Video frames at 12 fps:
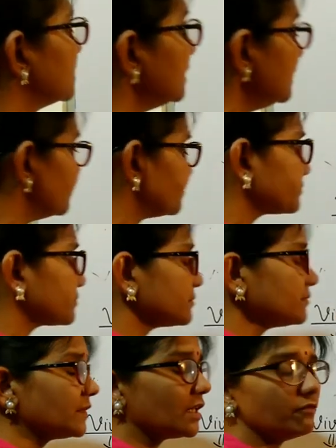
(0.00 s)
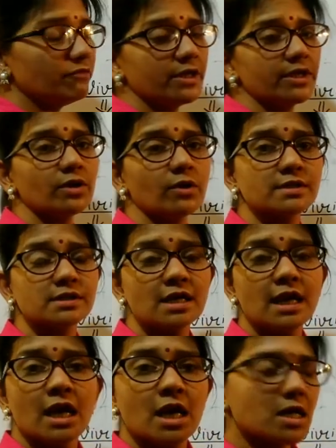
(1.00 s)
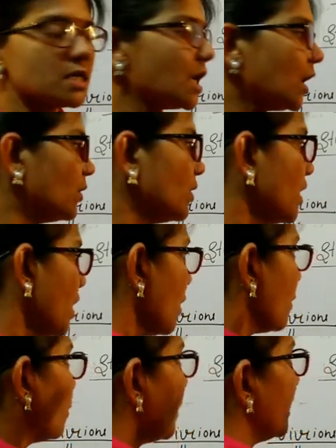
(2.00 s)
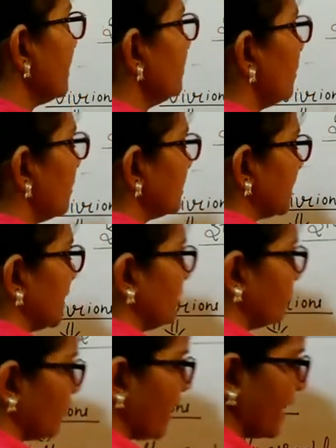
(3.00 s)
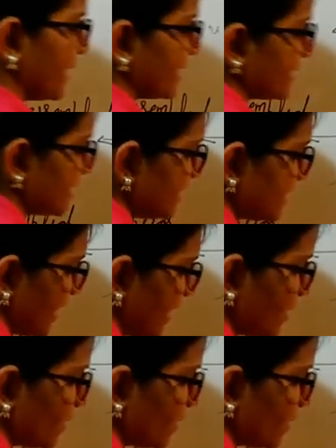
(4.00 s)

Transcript: the virions. Now one more thing, viruses are